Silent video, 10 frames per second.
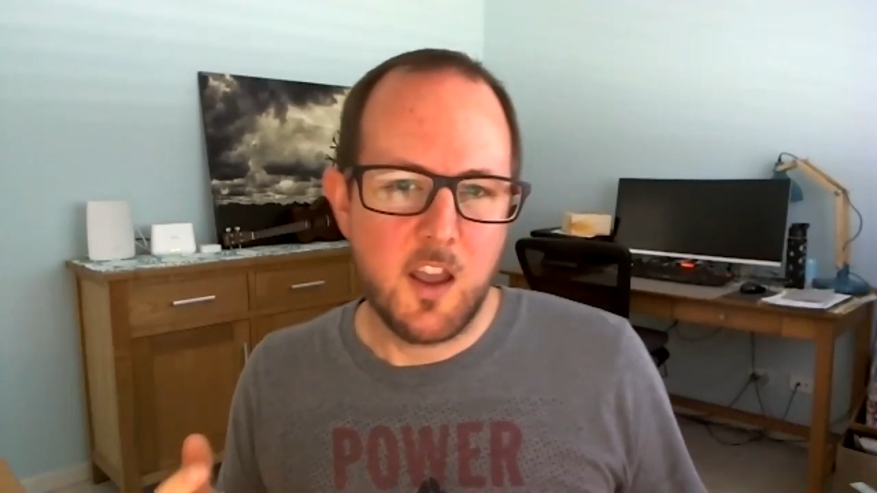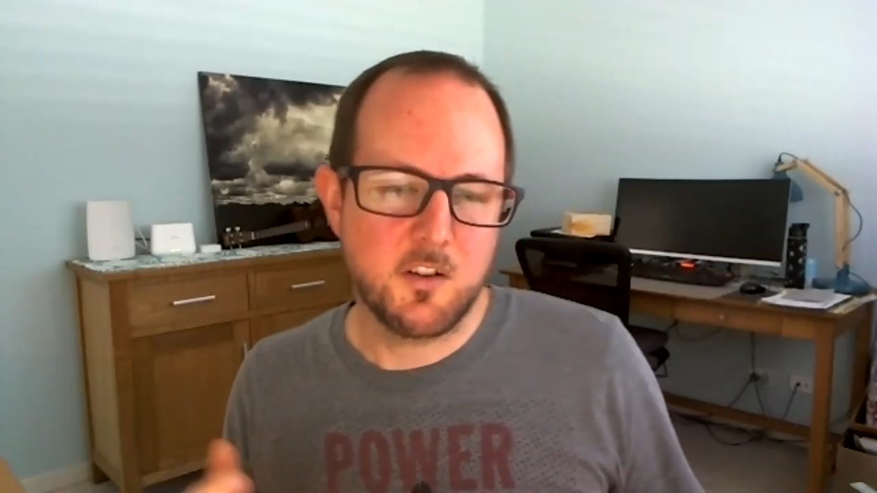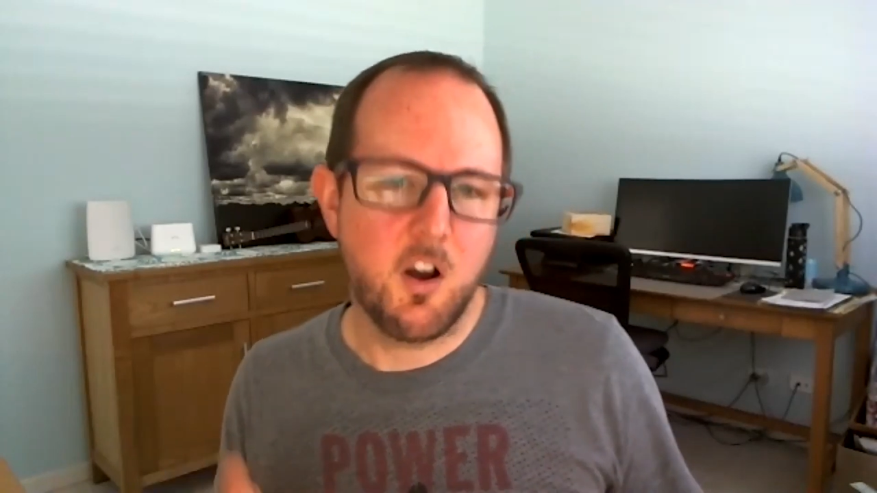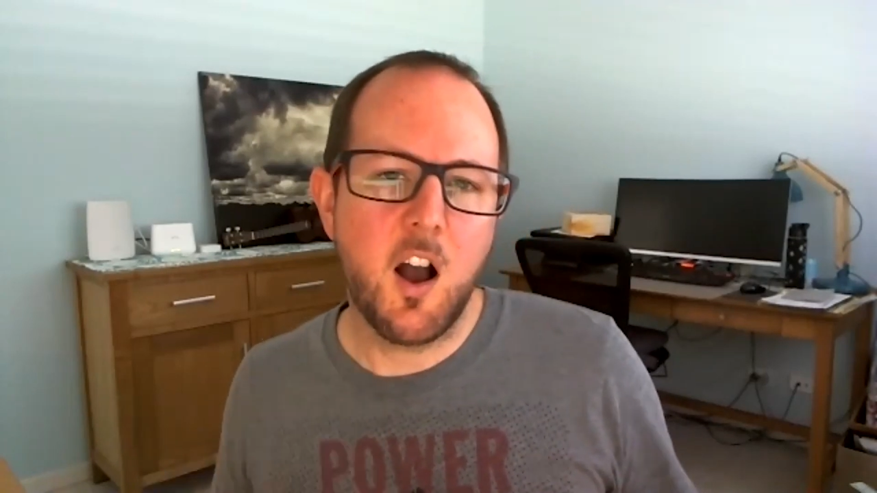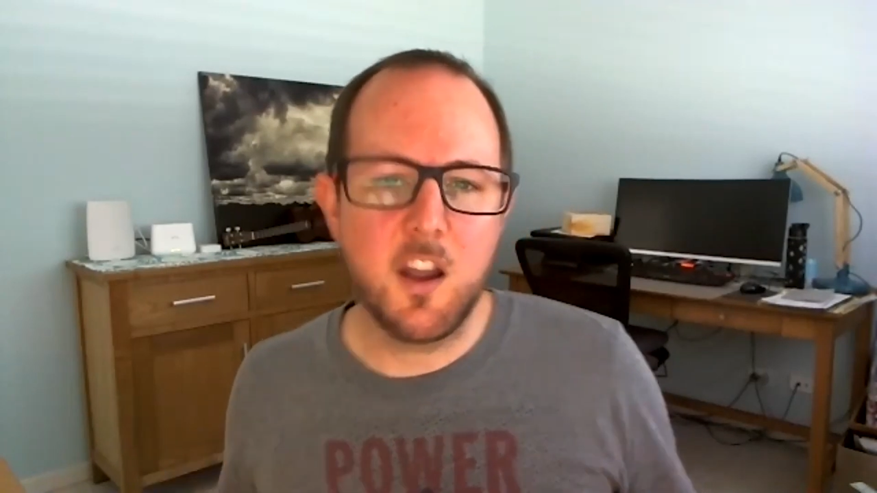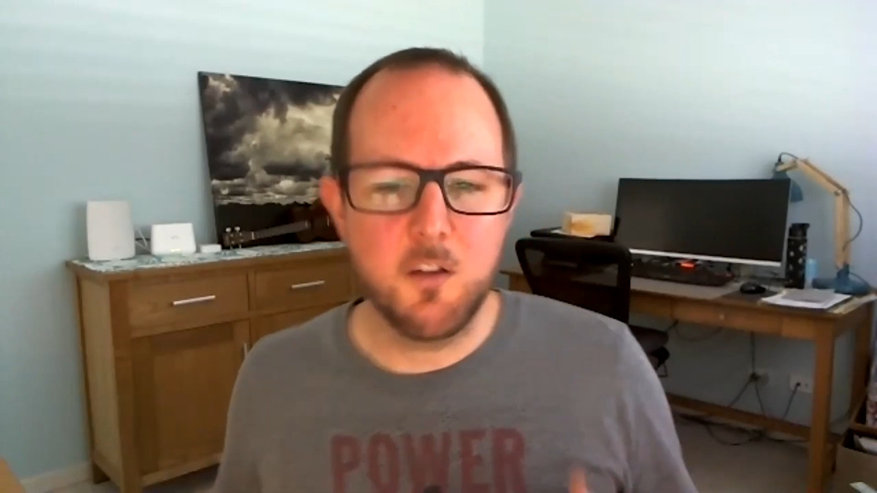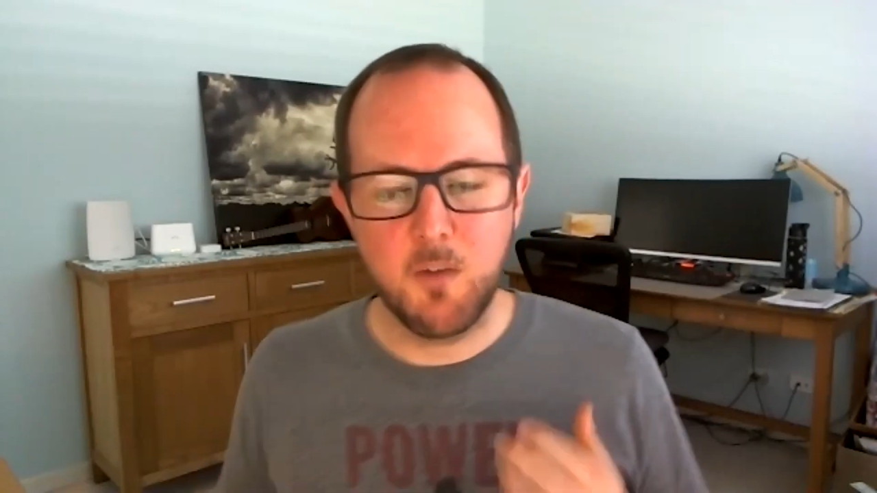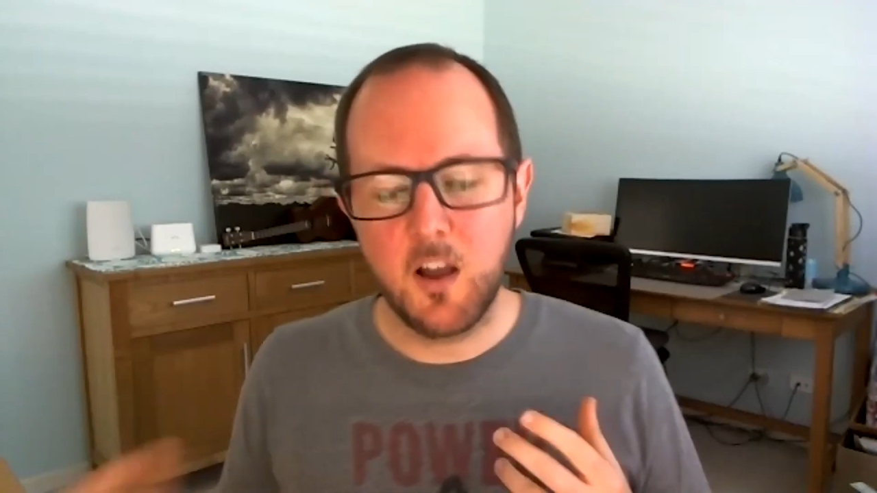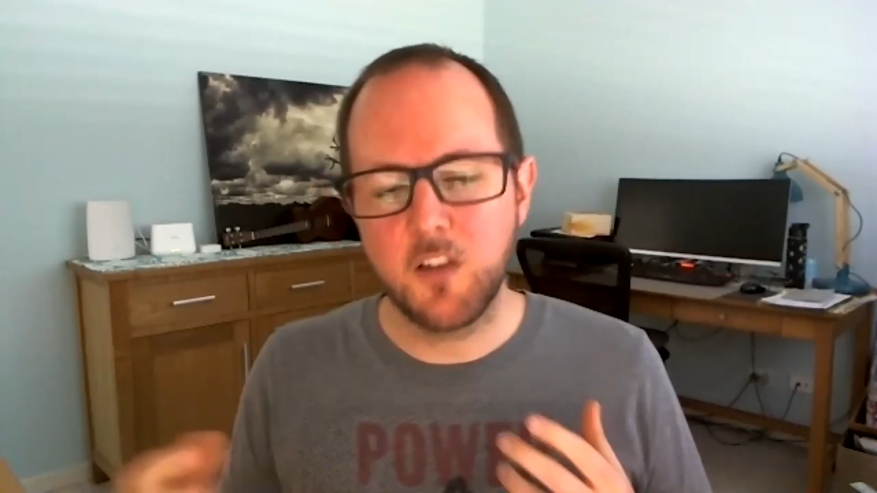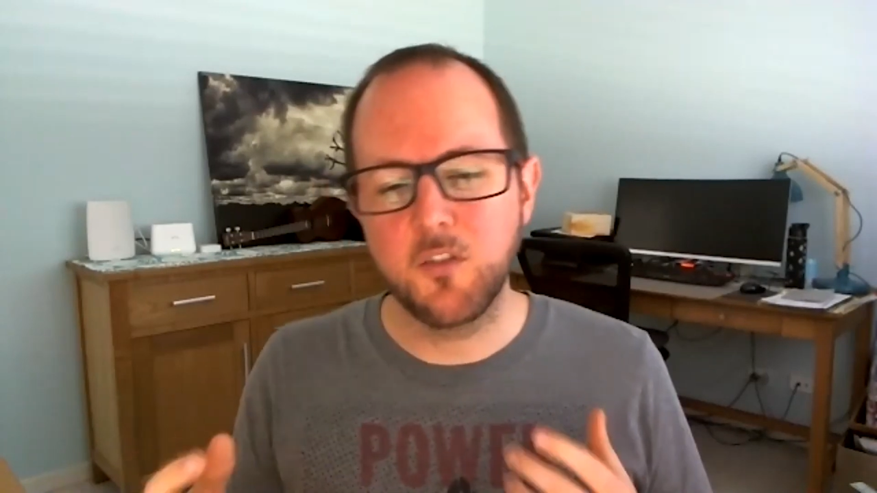a higher
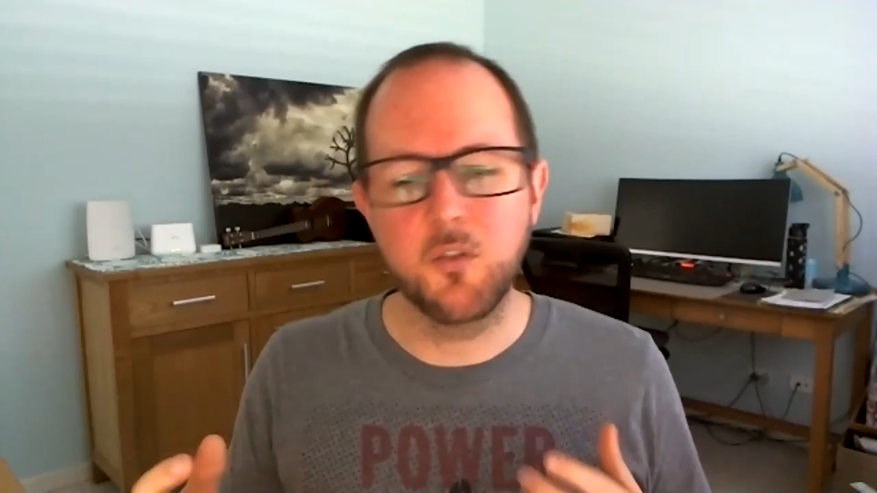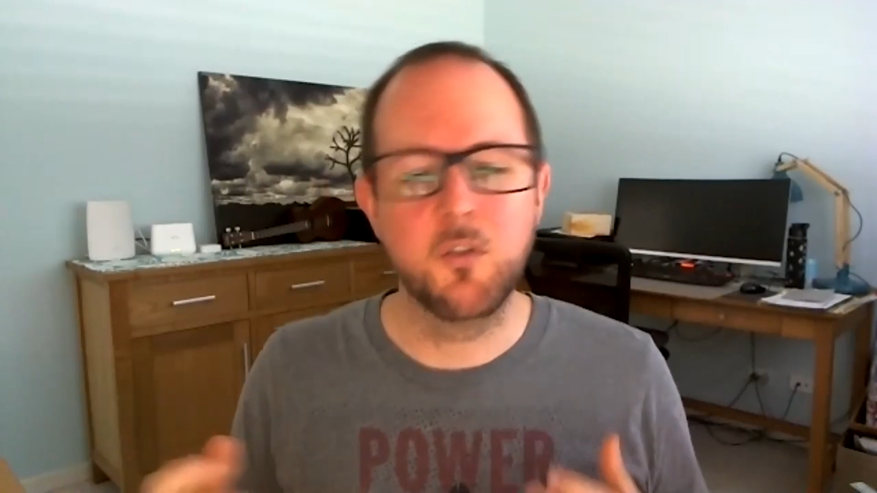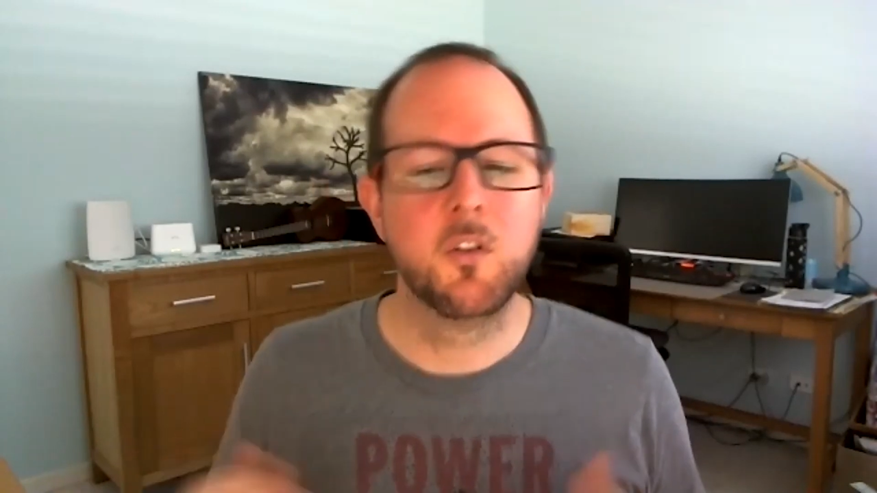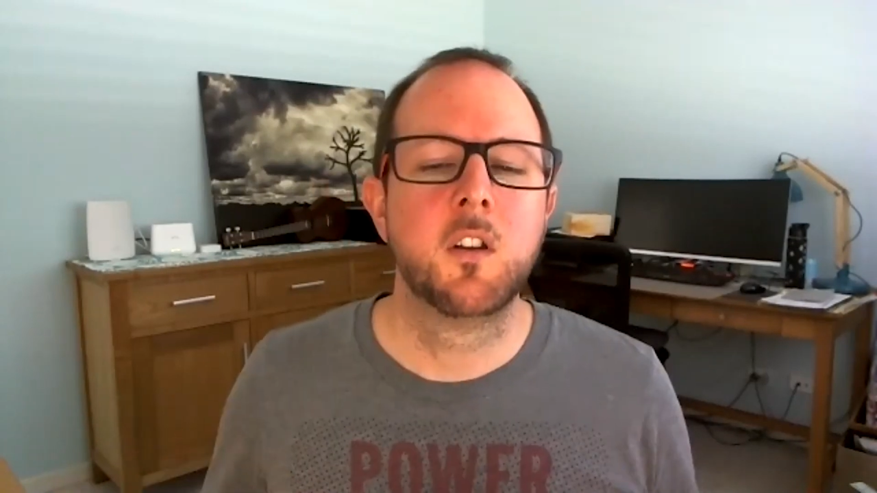value